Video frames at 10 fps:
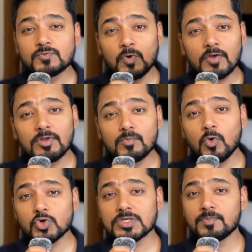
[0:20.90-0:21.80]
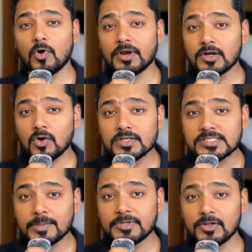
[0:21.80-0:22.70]
is one of the most important
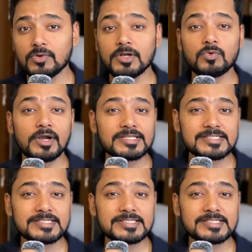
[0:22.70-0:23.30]
concepts that you need to